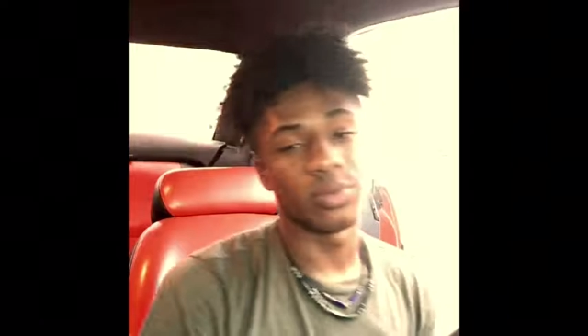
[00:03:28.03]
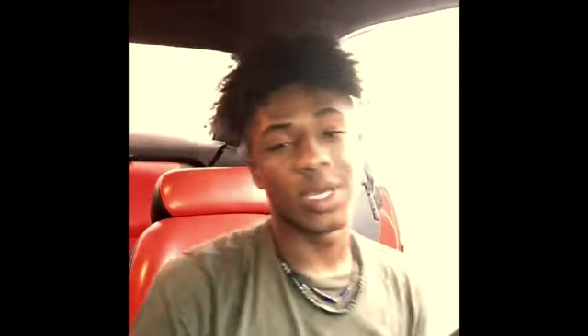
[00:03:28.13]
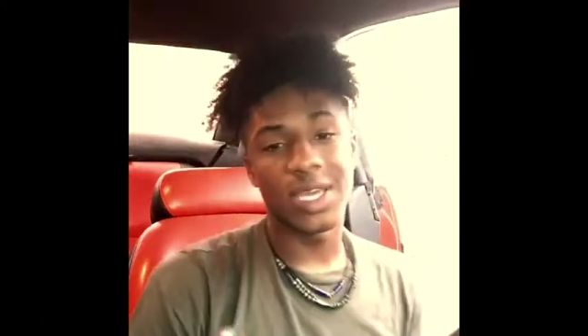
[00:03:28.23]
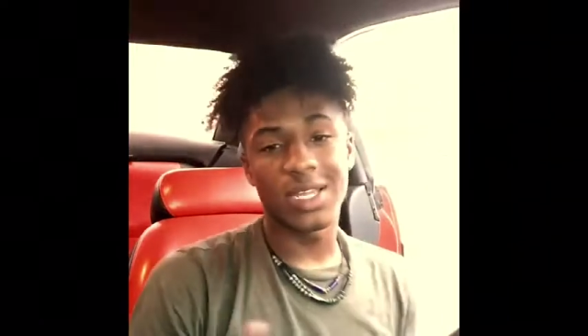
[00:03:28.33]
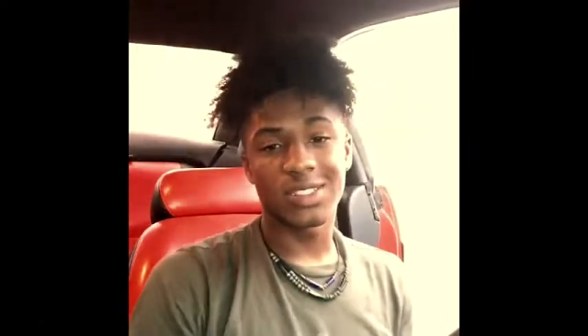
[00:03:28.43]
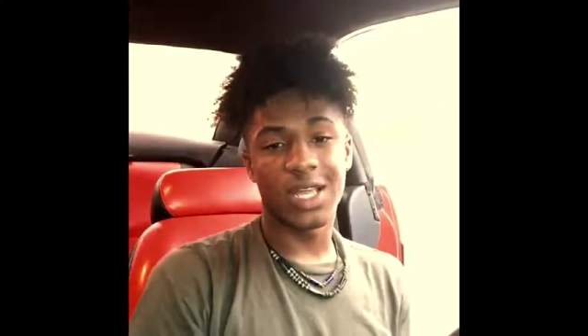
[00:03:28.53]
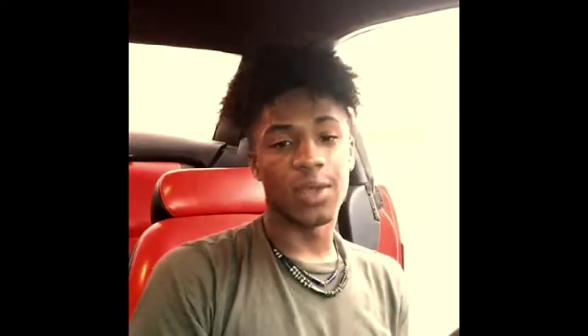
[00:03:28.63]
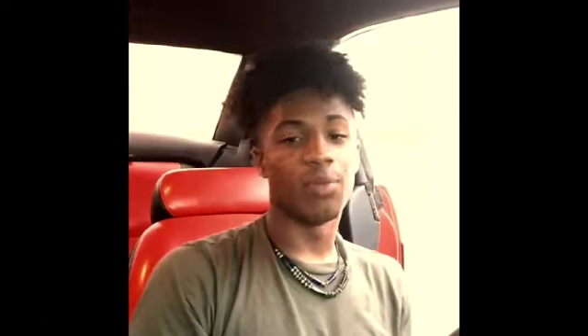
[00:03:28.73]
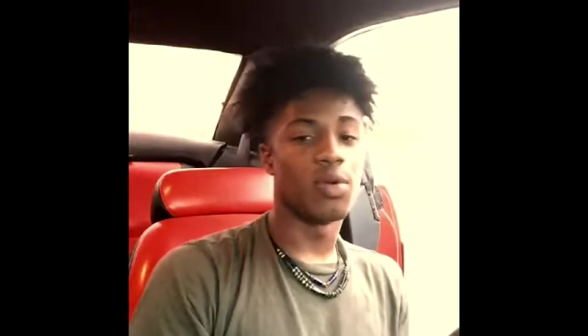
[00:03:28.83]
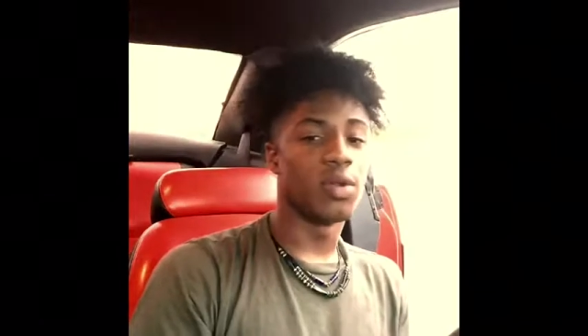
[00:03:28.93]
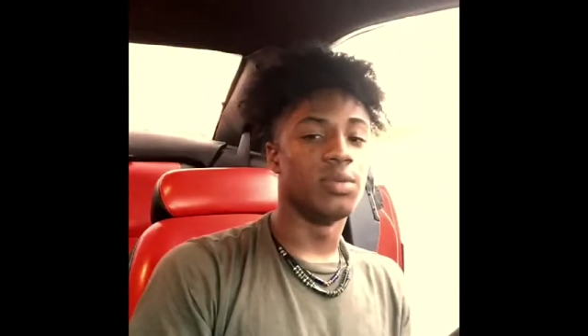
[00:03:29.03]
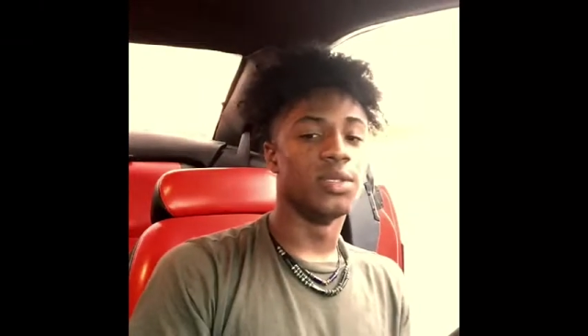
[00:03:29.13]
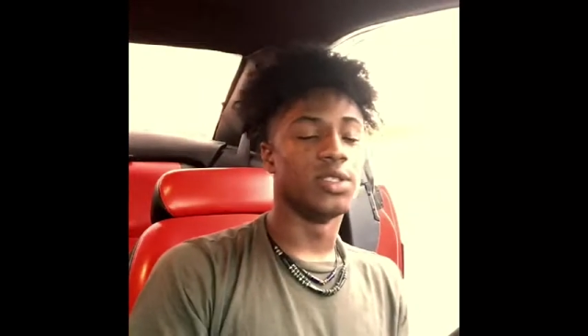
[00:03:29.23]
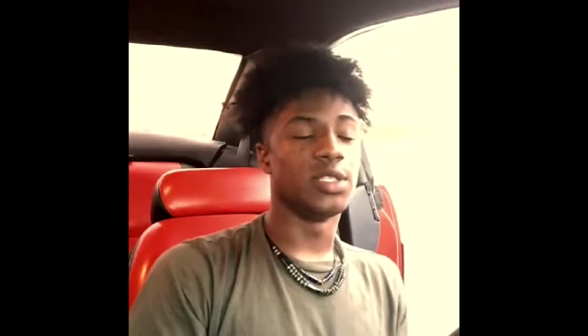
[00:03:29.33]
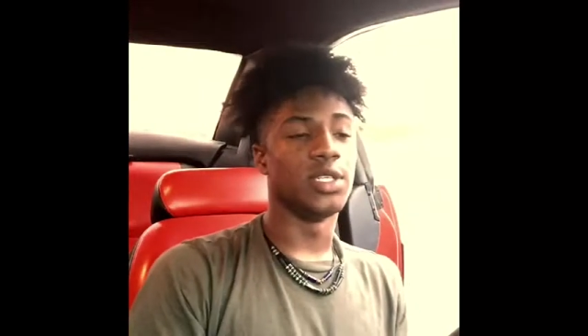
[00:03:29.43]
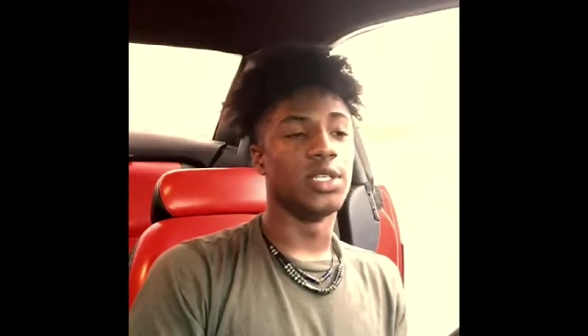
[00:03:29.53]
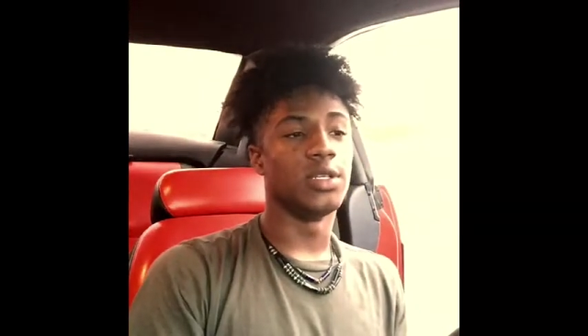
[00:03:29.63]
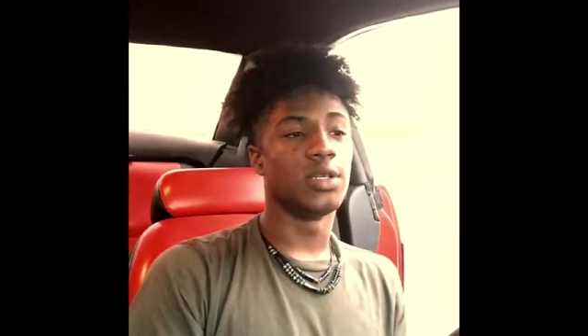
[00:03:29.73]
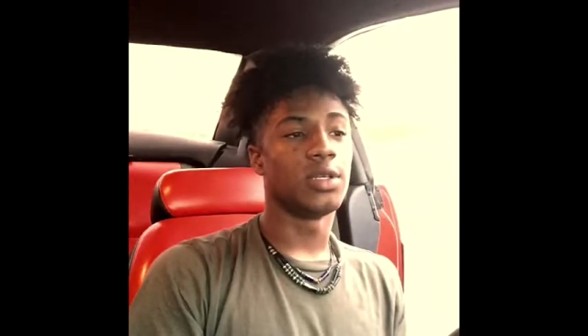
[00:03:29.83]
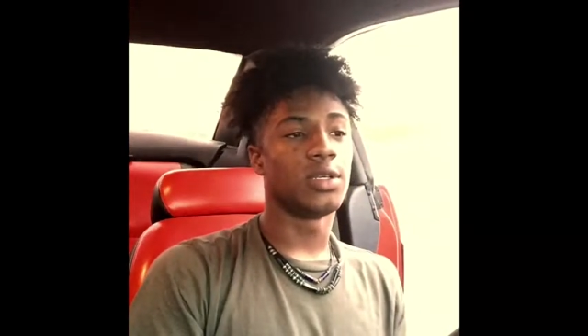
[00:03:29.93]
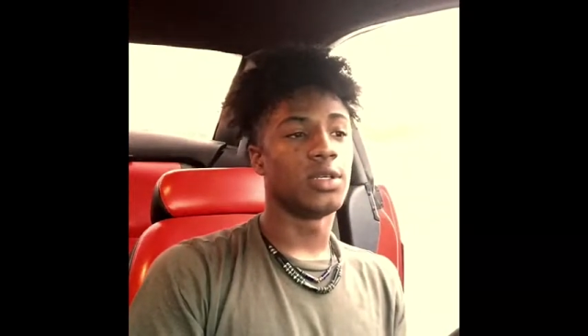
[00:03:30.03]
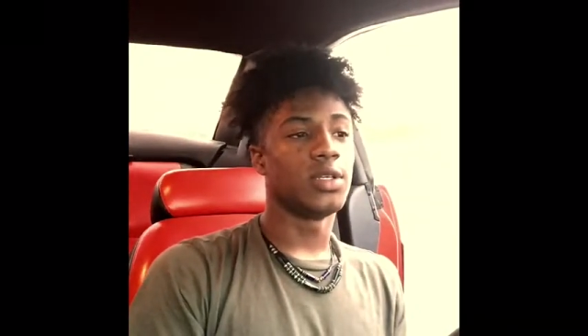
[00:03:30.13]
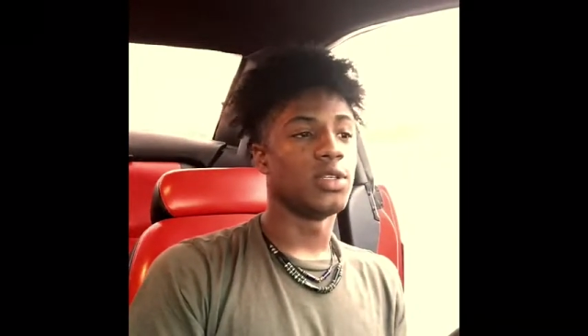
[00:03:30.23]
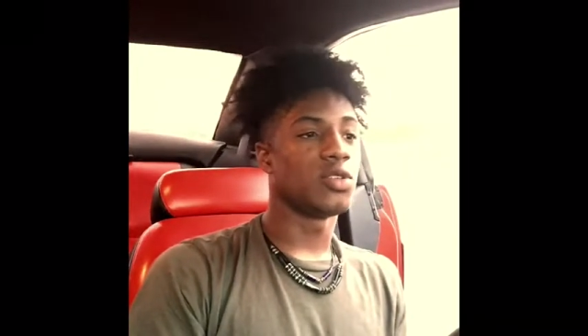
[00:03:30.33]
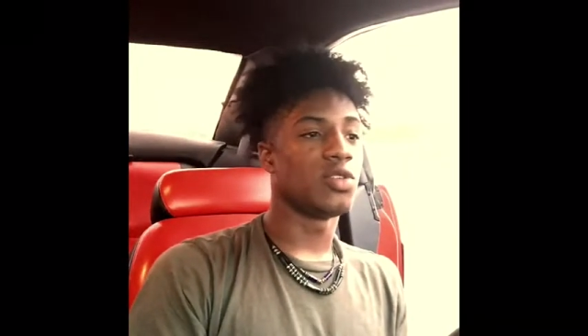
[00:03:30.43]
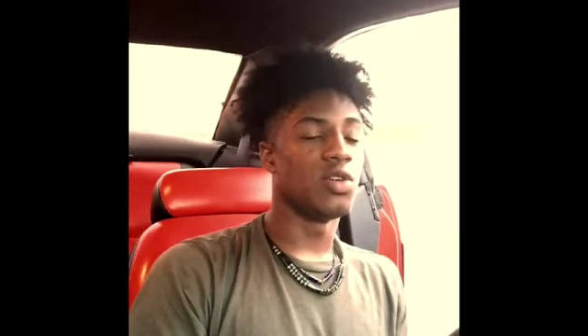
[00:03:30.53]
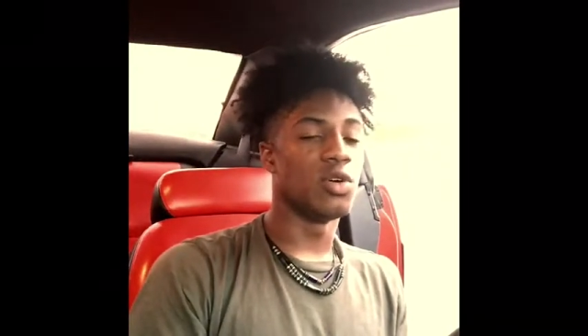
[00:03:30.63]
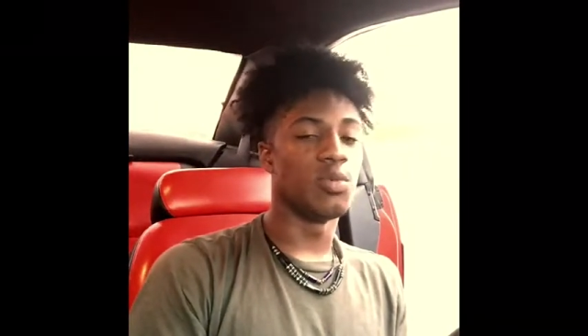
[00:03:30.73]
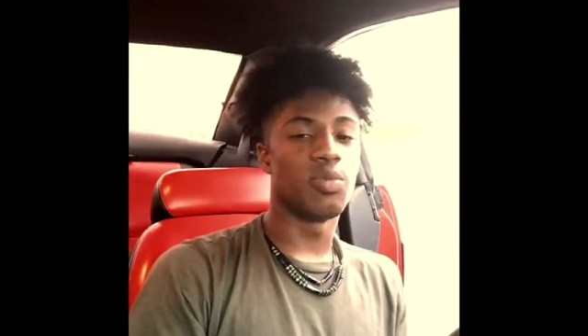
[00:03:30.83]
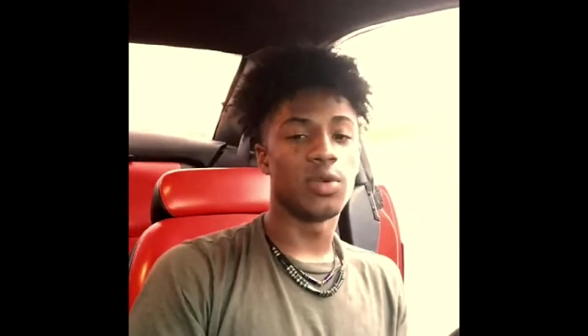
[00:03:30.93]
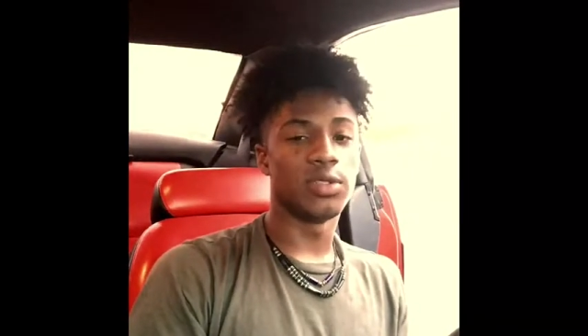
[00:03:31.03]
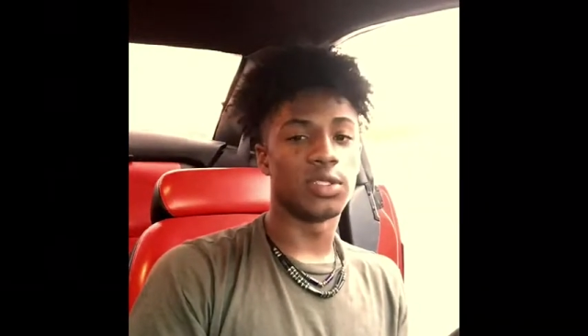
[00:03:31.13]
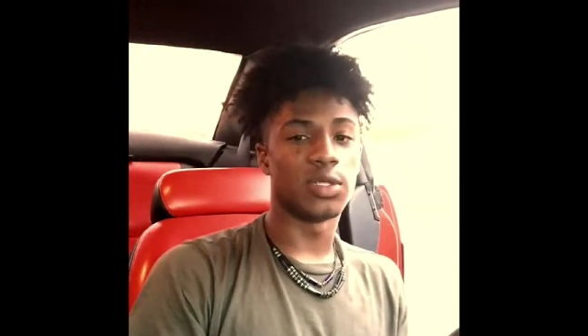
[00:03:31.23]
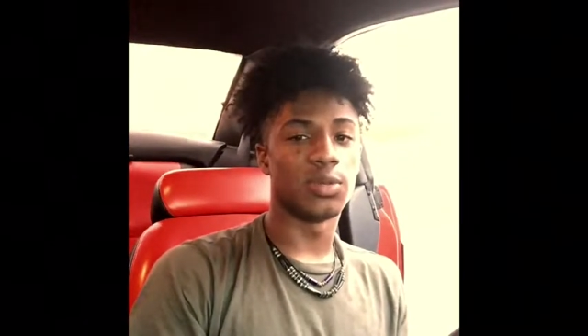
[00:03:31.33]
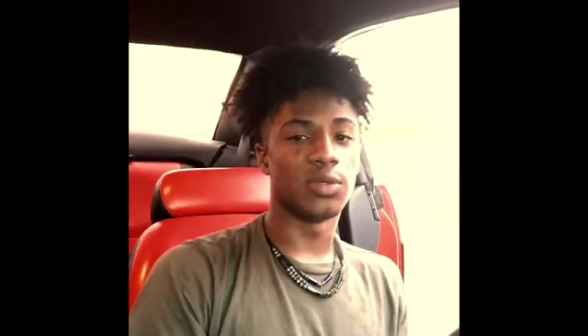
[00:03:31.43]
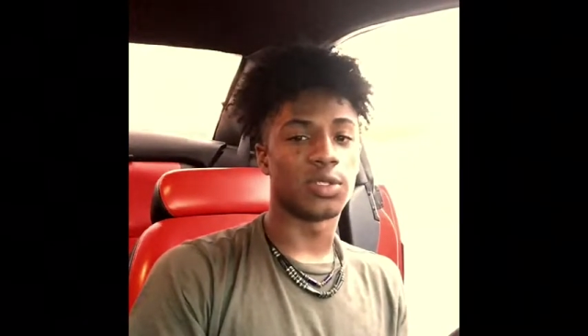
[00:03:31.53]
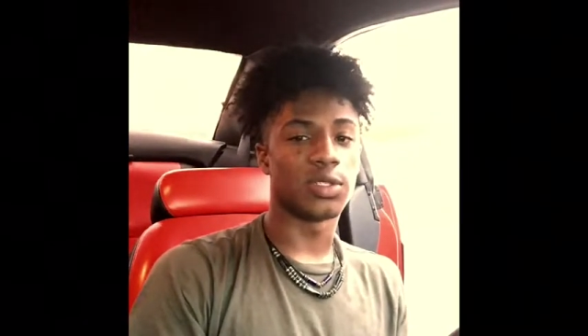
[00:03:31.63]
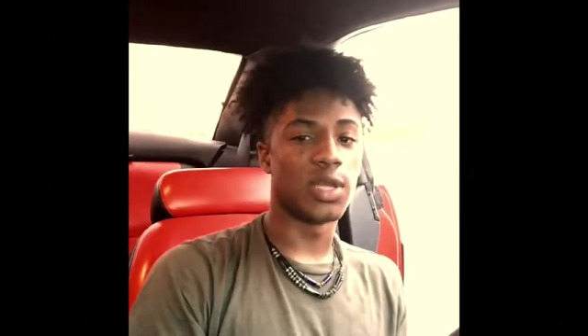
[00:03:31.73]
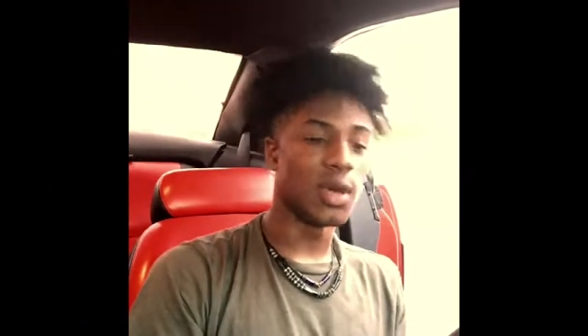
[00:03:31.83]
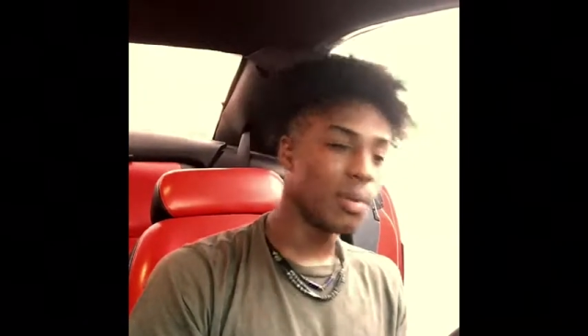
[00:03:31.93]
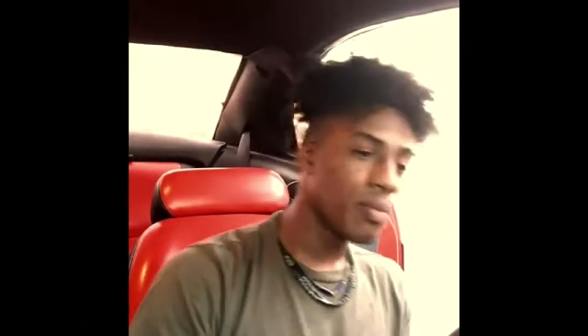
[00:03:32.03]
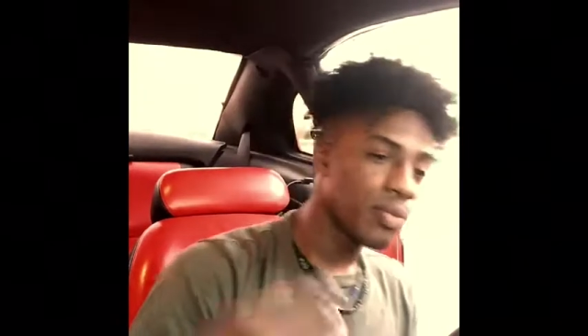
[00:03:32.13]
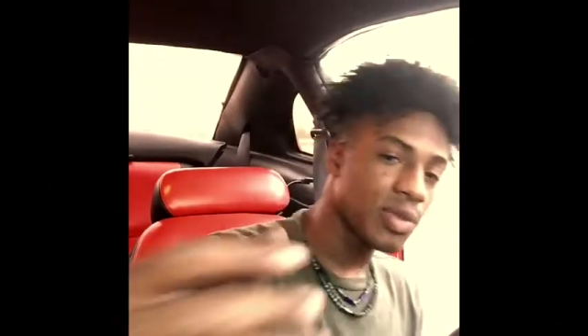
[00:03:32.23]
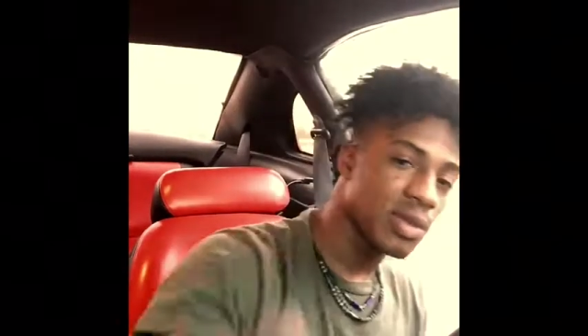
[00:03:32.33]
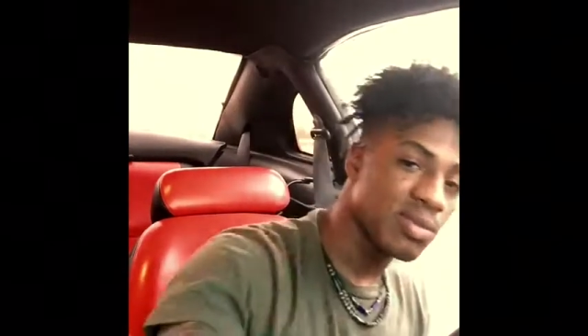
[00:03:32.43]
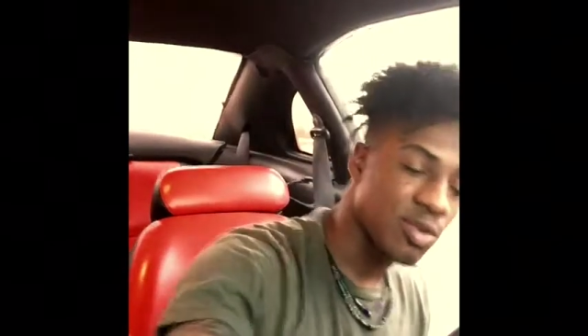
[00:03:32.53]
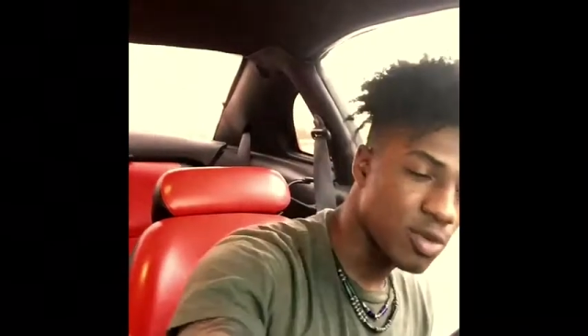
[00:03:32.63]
man, it's like pretty much it. It's pretty simple step. I'm gonna